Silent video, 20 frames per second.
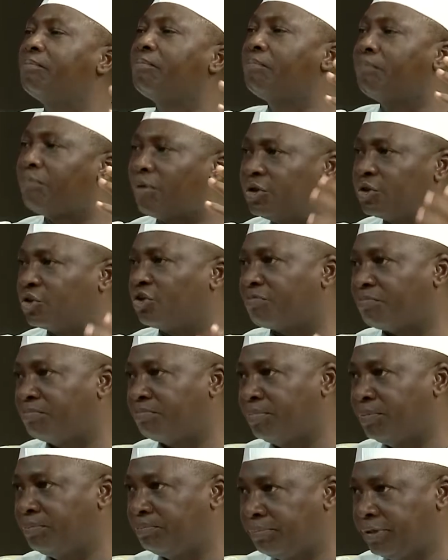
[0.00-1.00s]
bunch of
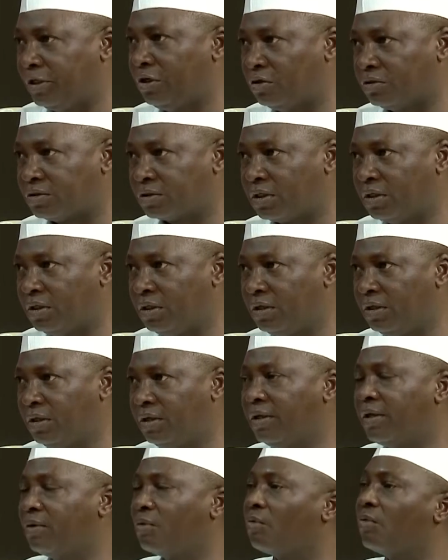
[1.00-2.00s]
billions.
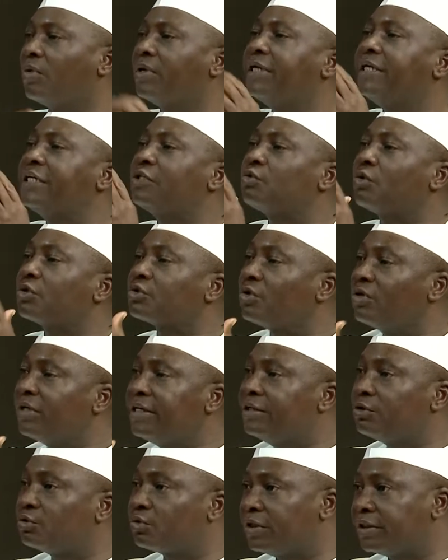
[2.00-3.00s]
It was only
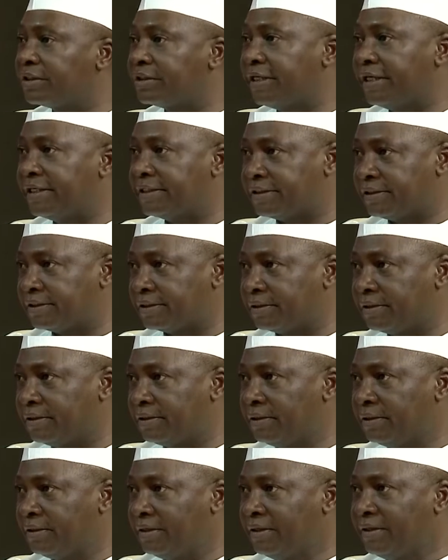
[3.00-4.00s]
in 2018.
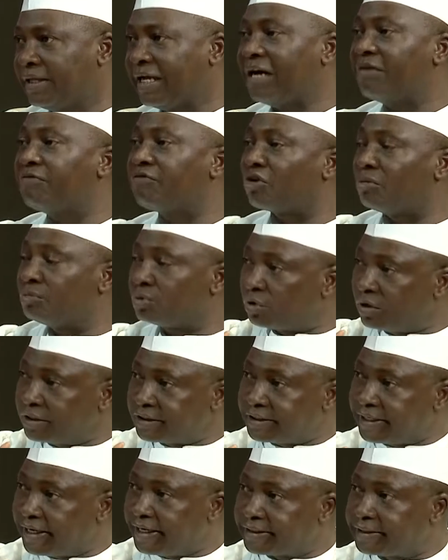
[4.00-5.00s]
And from
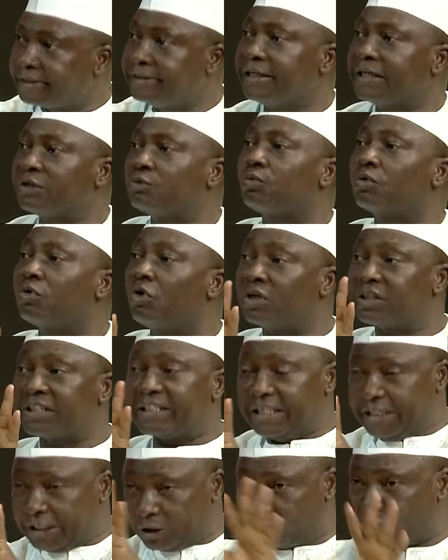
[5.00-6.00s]
2018 here, we got
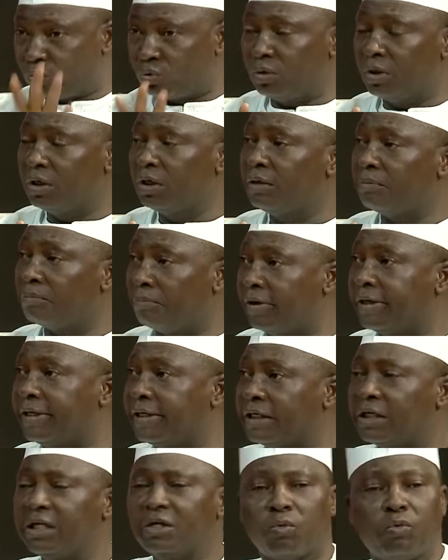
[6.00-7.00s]
a little money,
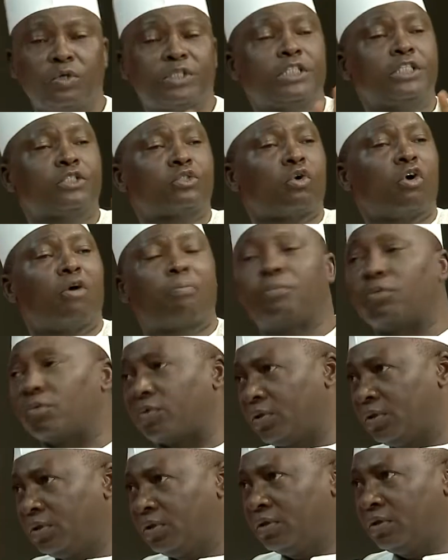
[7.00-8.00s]
which is open,
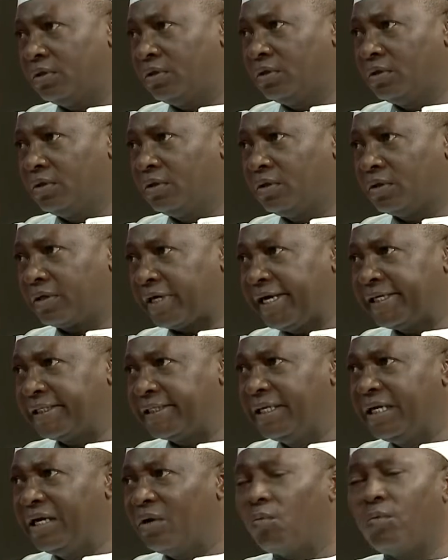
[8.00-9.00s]
right?
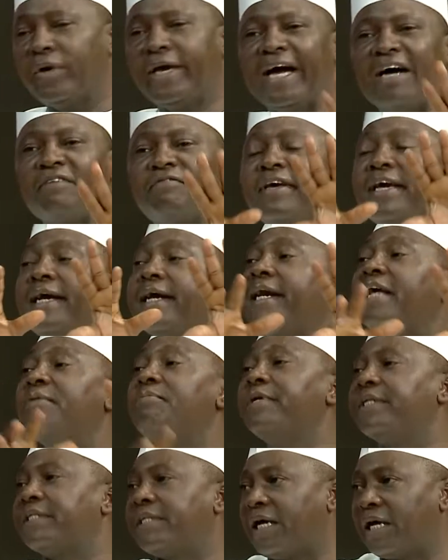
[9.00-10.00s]
We have a
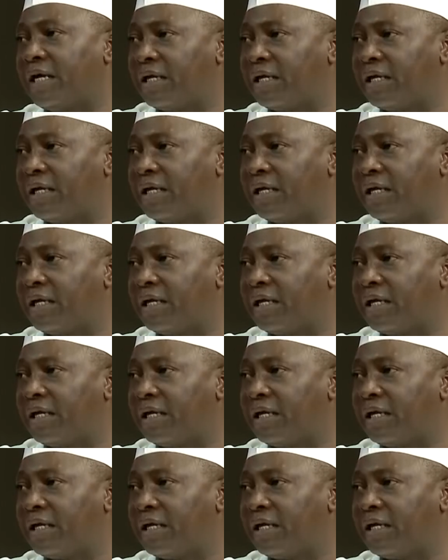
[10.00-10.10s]
remitter,